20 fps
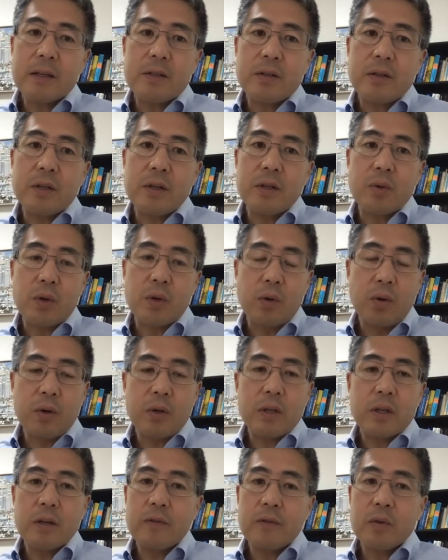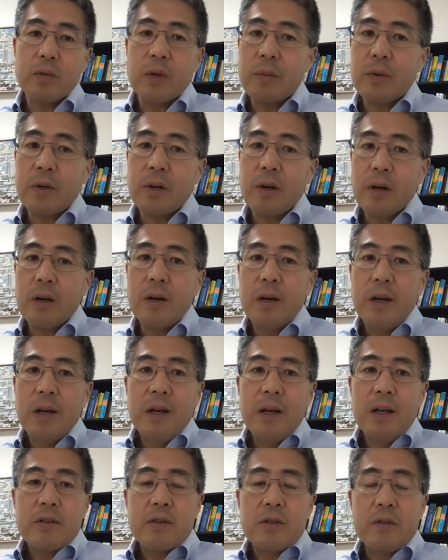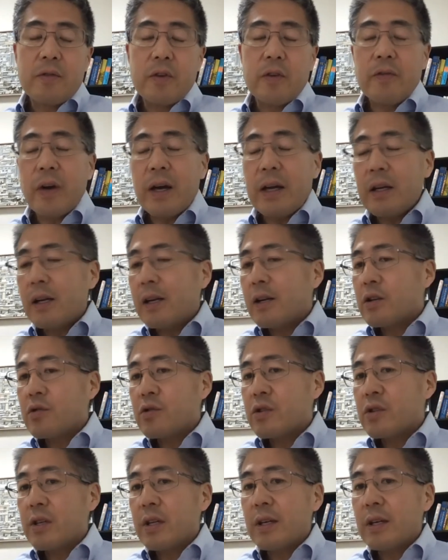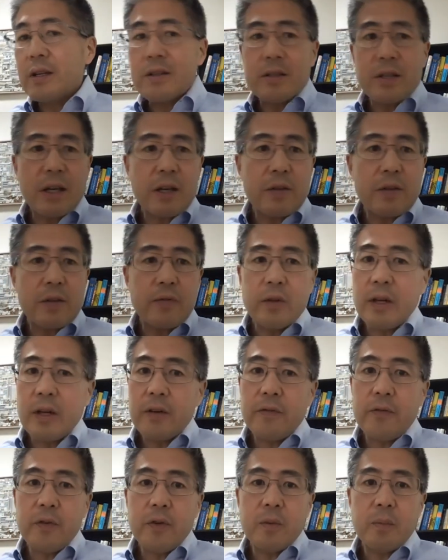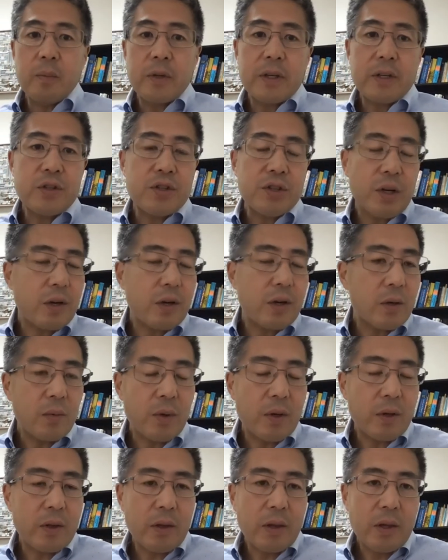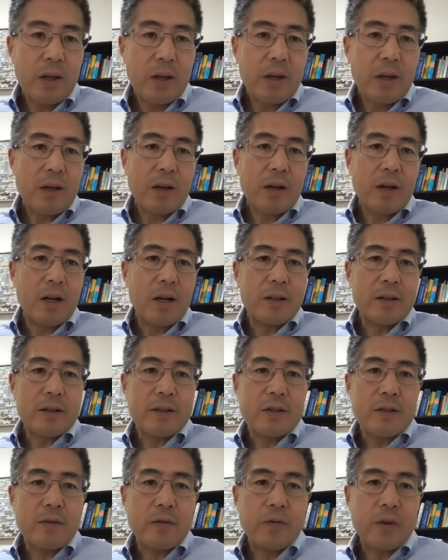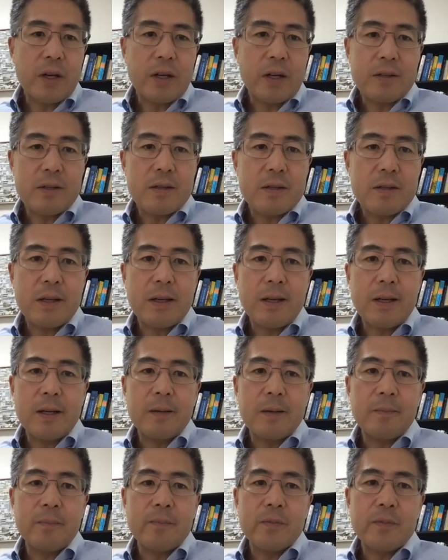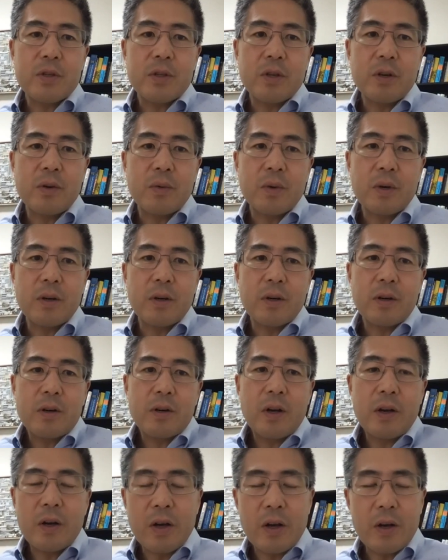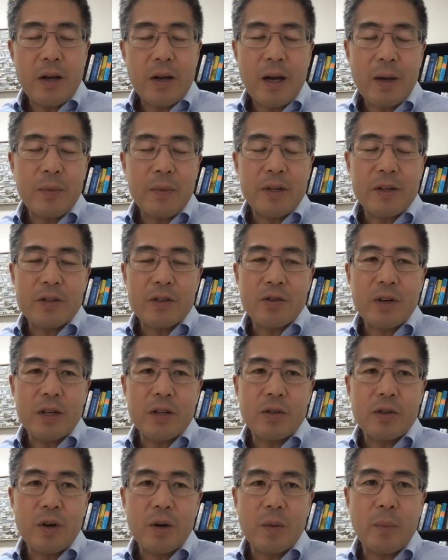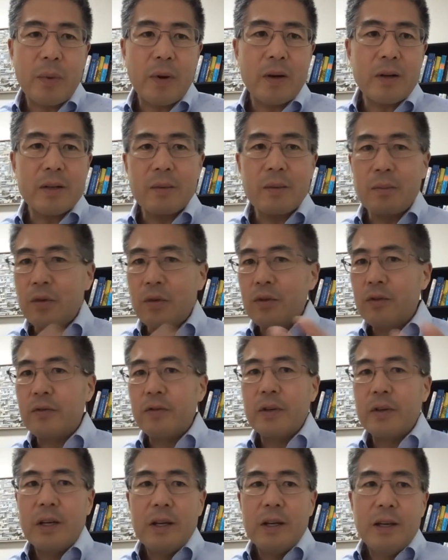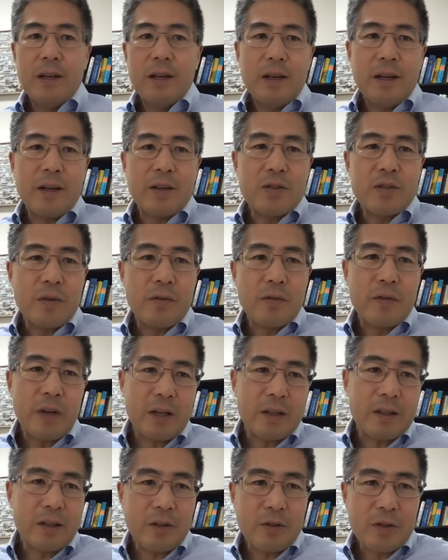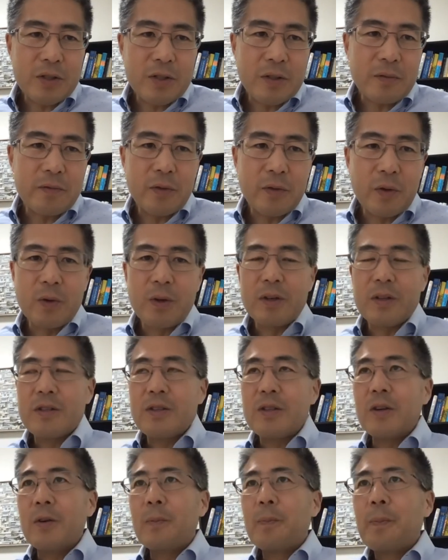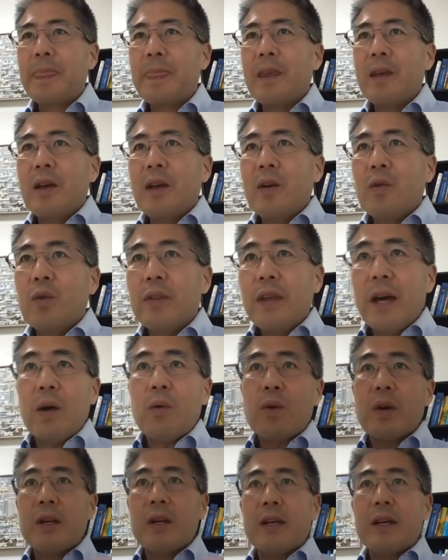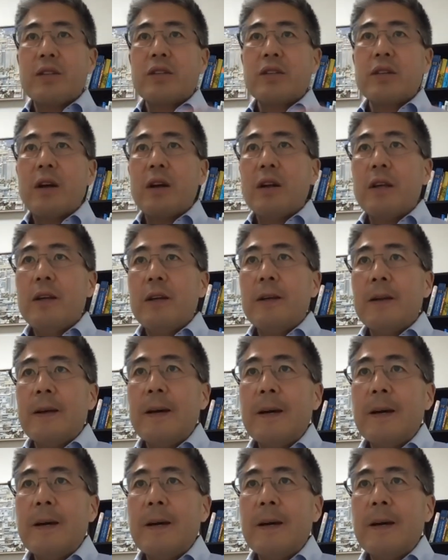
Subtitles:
to the recording of the webinar. So if you find it interesting, insightful, helpful, please share it with colleagues and friends. So we're happy to try to do our part to move sort of thought leadership forward. So with that, we're going to get started.